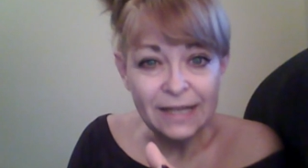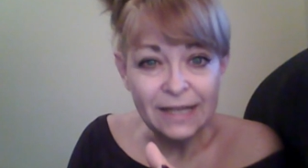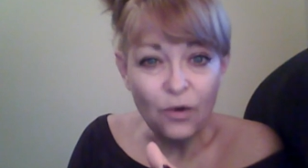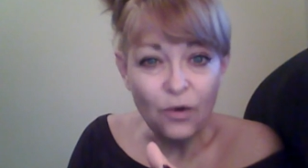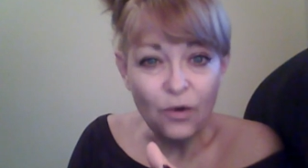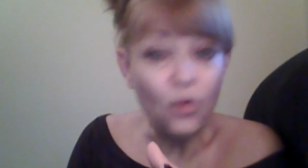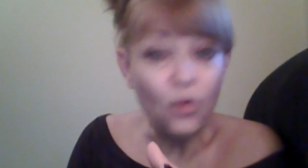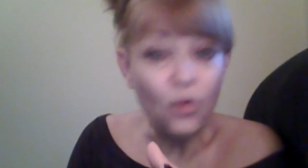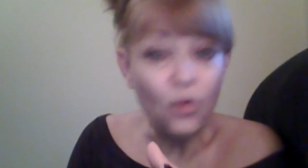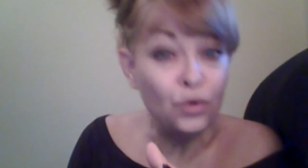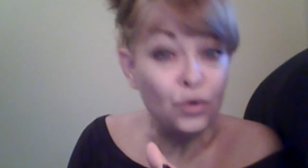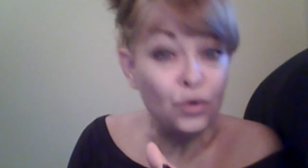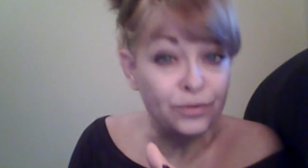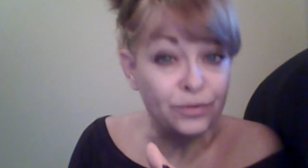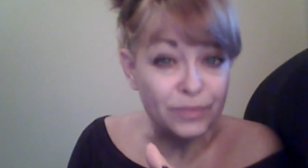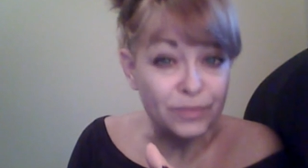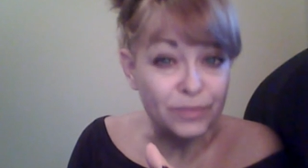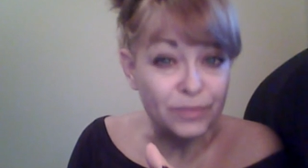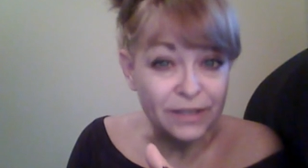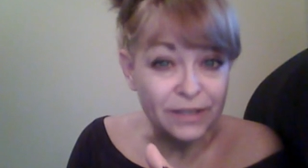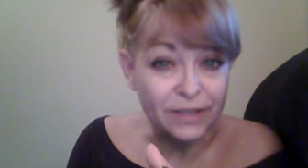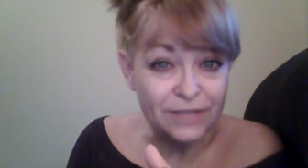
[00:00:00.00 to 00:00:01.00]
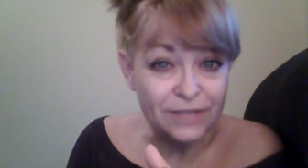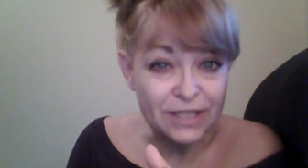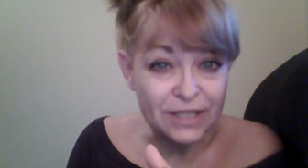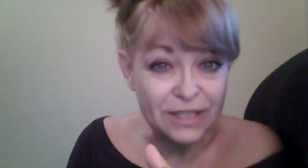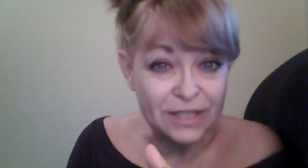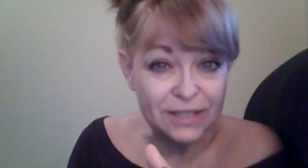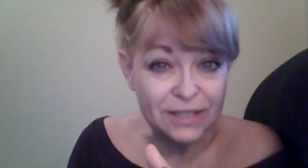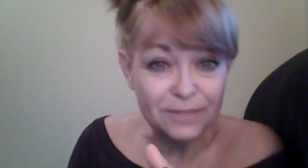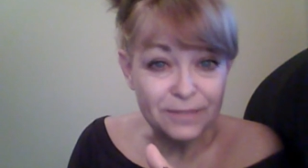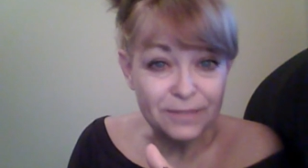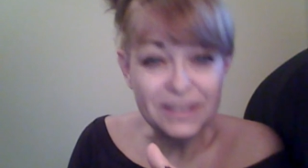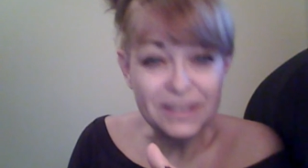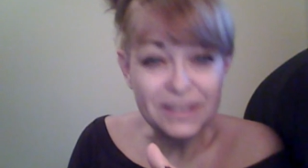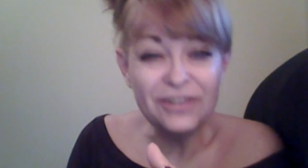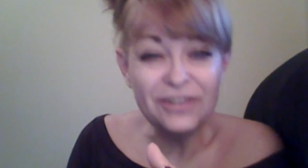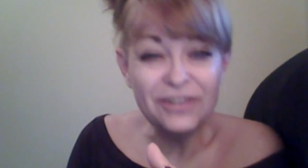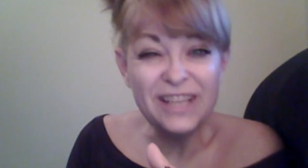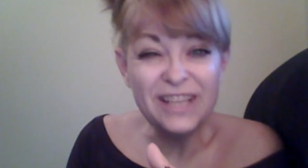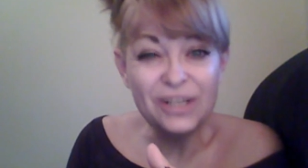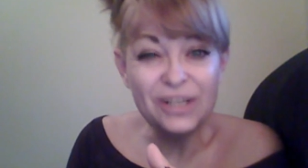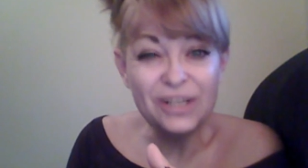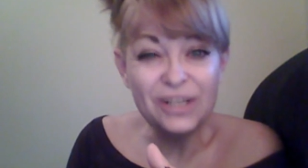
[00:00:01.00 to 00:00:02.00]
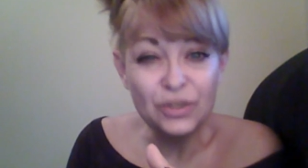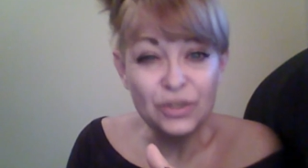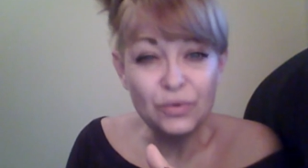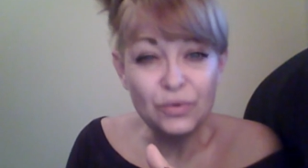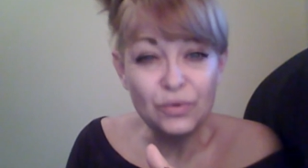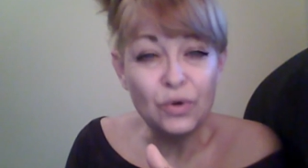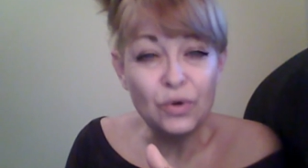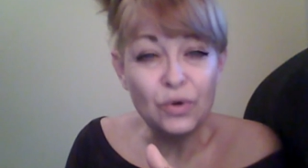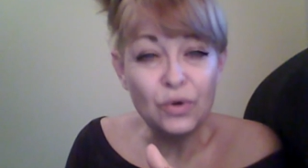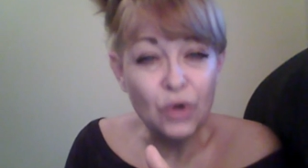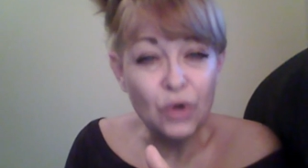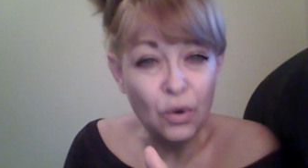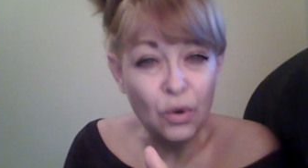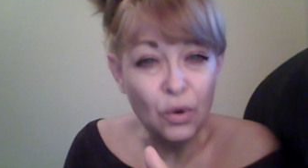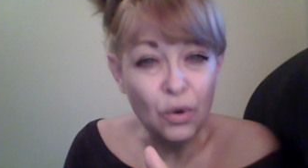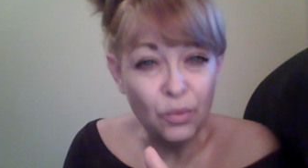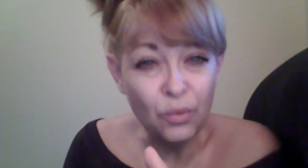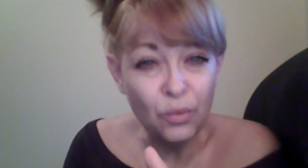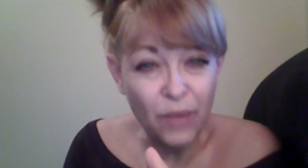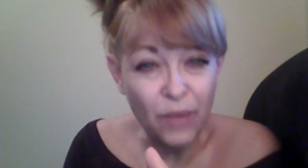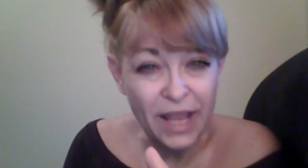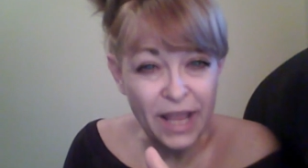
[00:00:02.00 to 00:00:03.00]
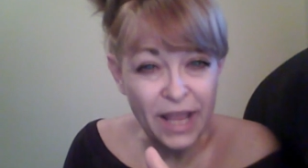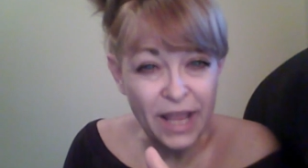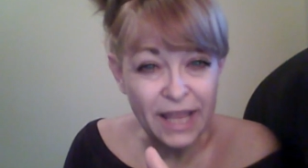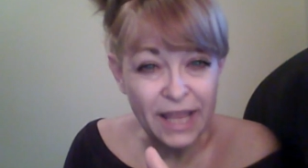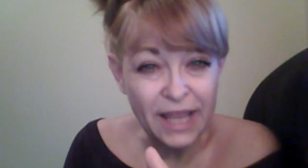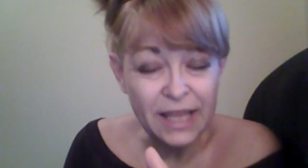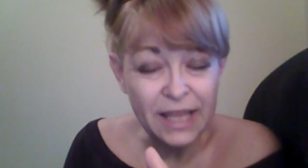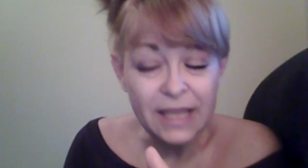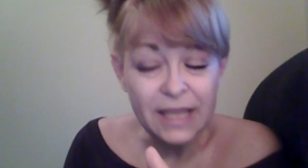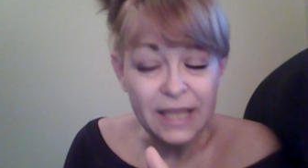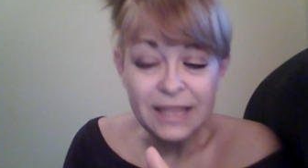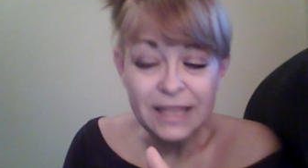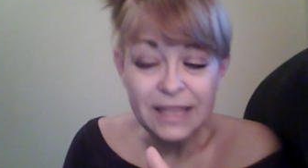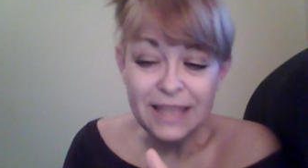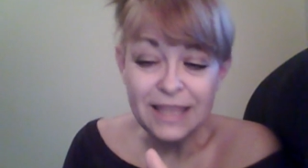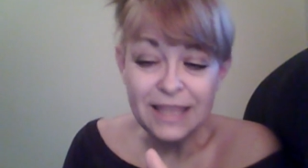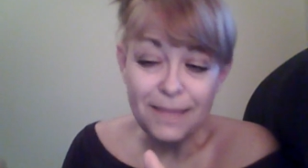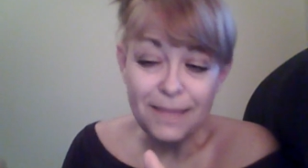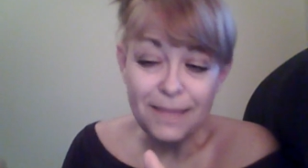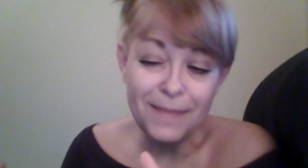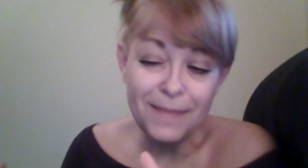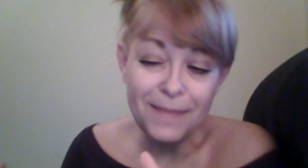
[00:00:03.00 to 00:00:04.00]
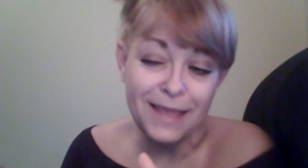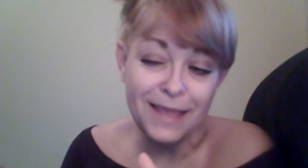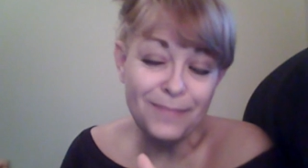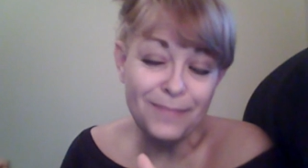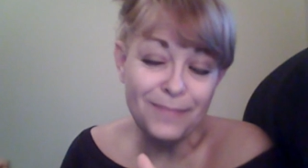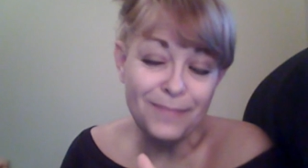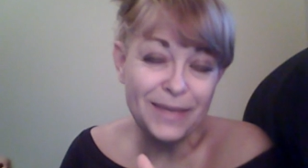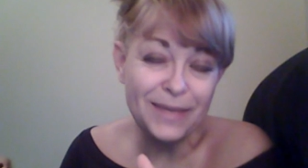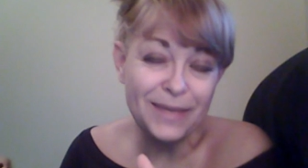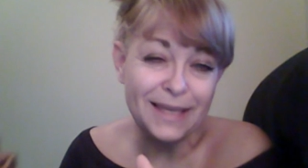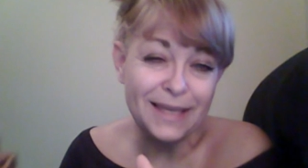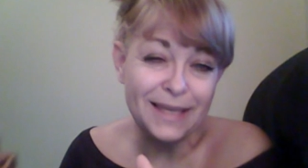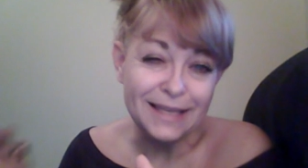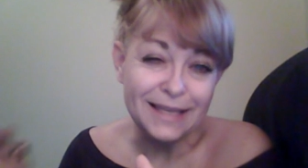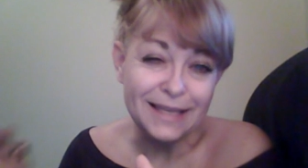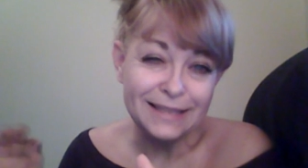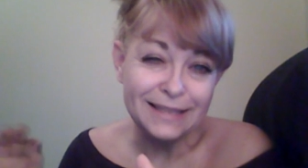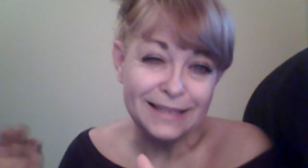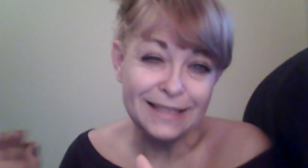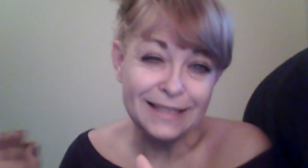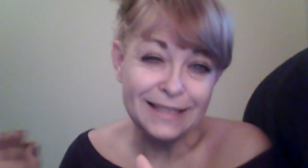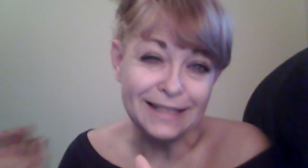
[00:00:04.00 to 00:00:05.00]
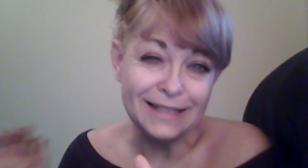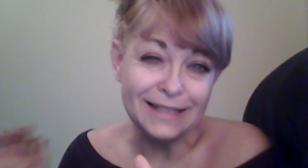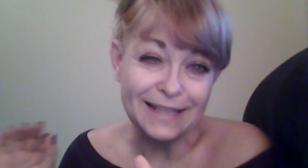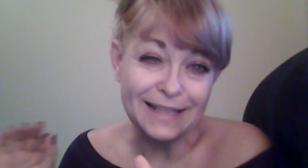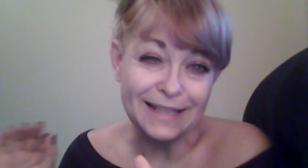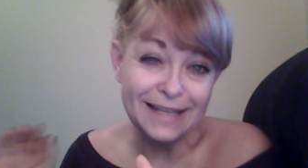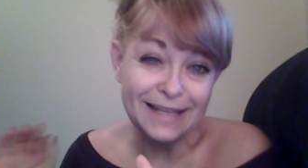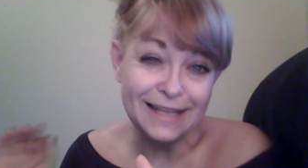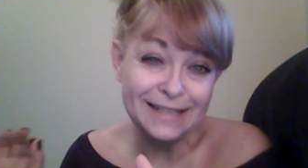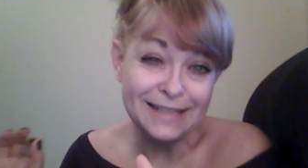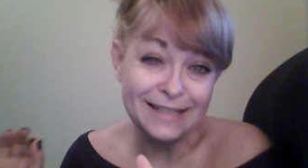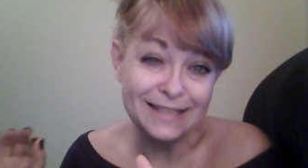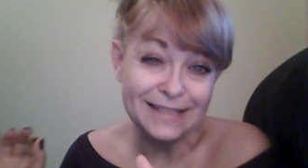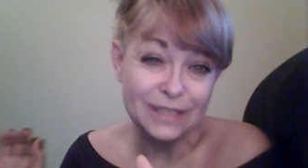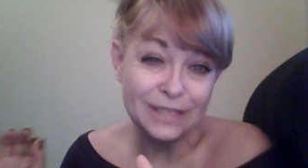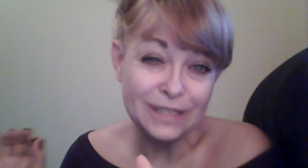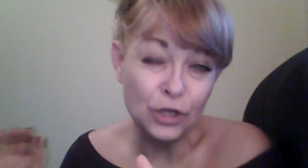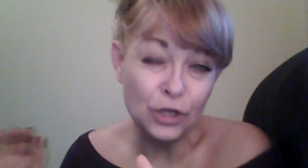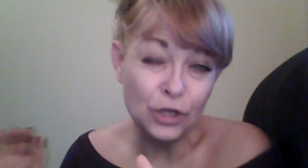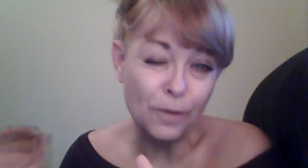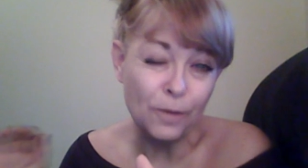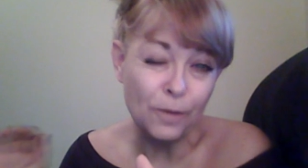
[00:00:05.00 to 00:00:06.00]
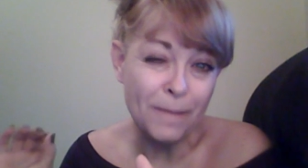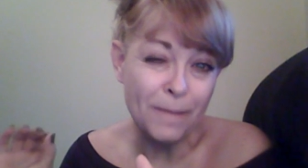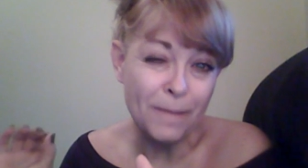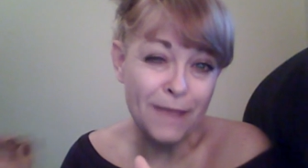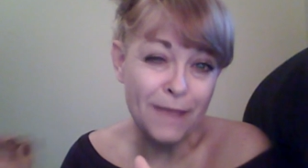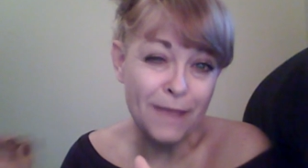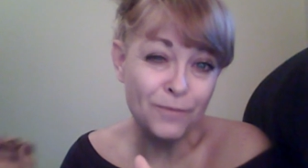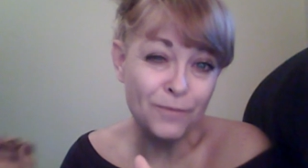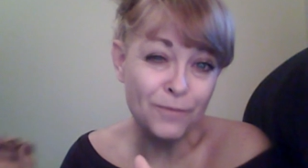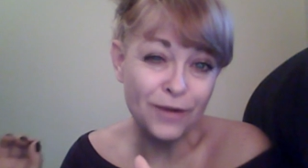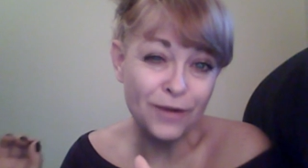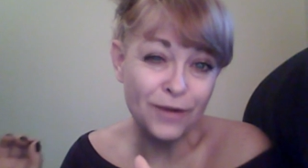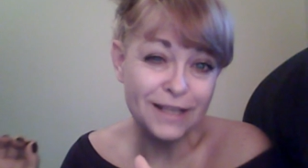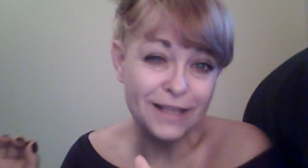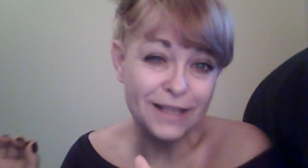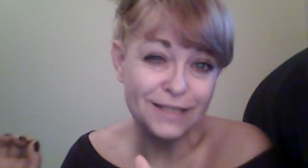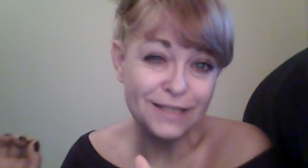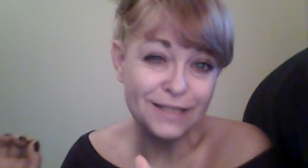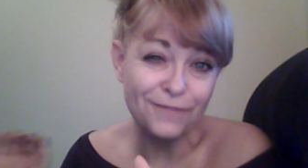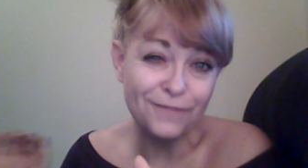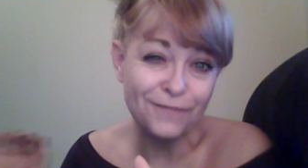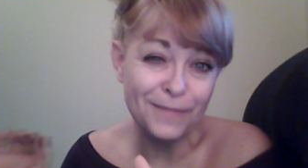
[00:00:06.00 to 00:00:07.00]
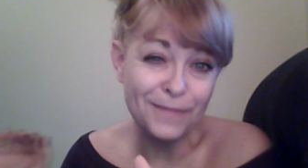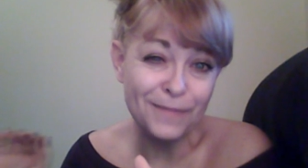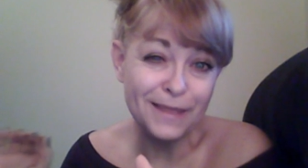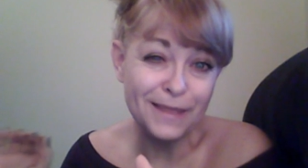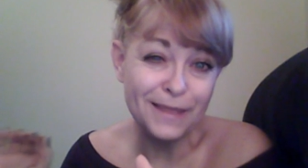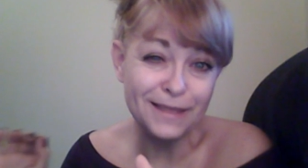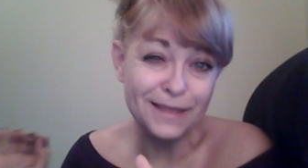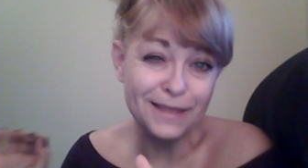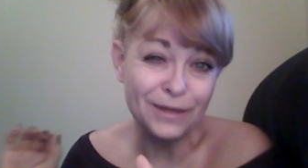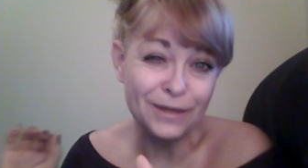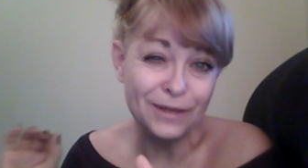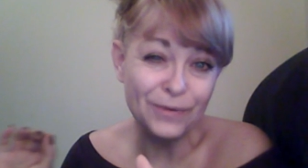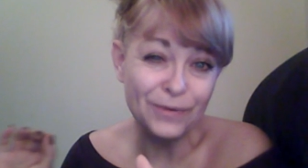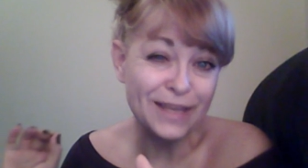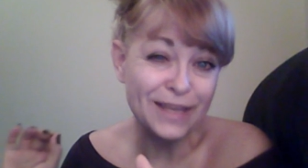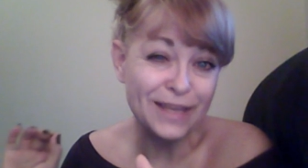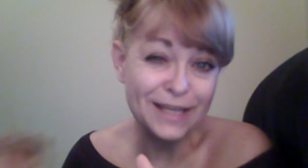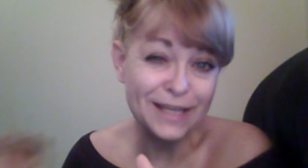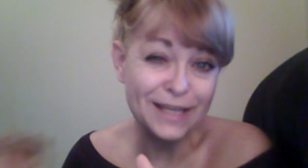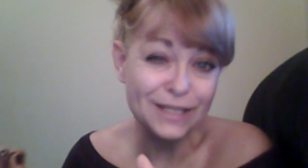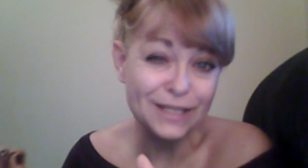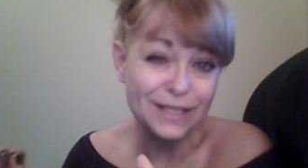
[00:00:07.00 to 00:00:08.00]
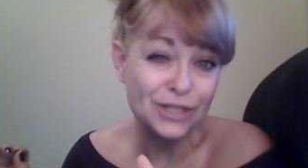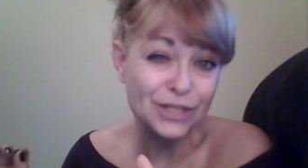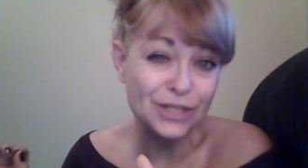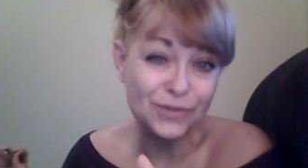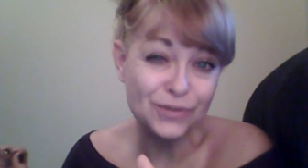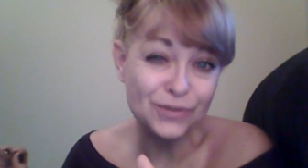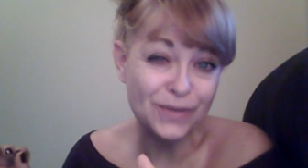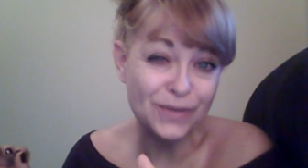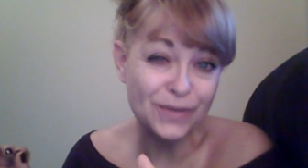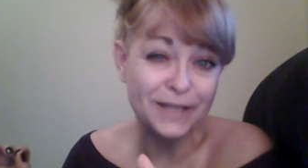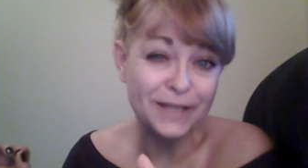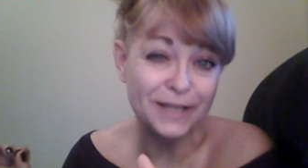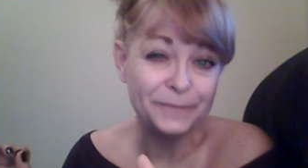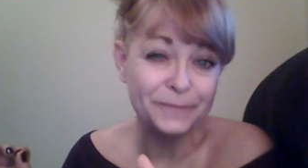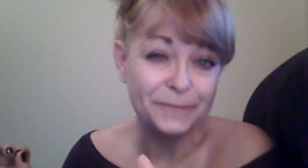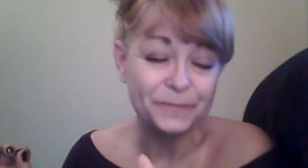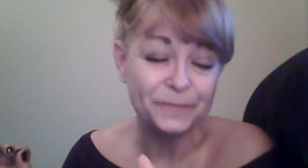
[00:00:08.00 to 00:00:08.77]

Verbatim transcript: old belief systems. They'll tend to go away. They may be little hints, you know, memories from the, you know, history